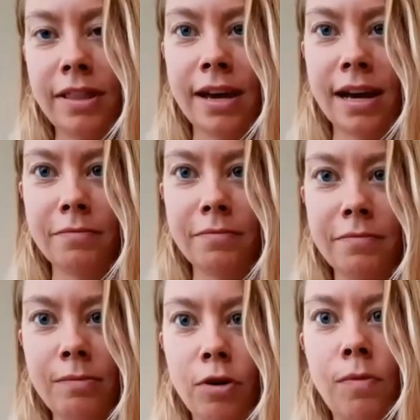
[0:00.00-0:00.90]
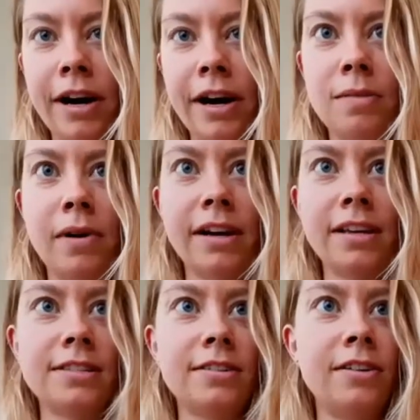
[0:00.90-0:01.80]
they come from or why her
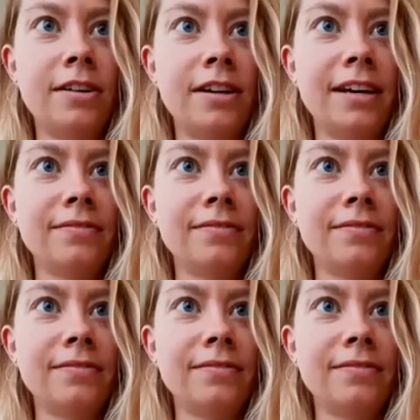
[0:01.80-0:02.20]
body is hurting.